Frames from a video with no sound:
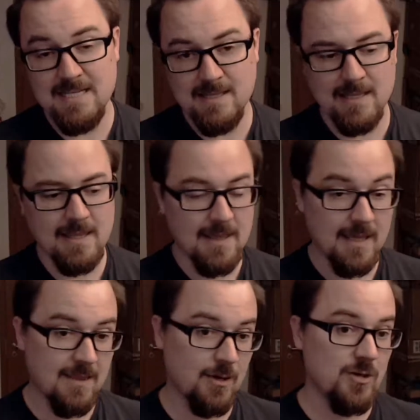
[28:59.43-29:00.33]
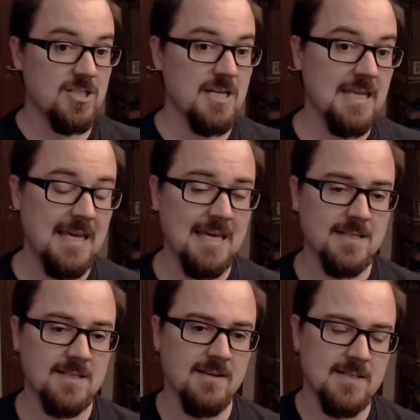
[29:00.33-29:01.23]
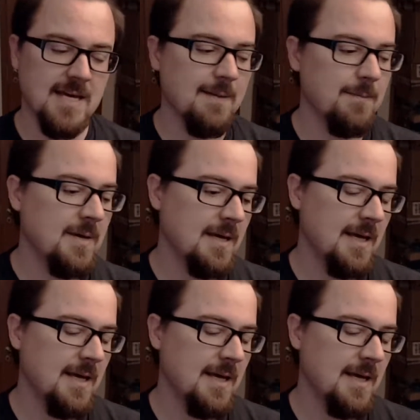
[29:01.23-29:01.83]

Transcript: the Christian kings at the time.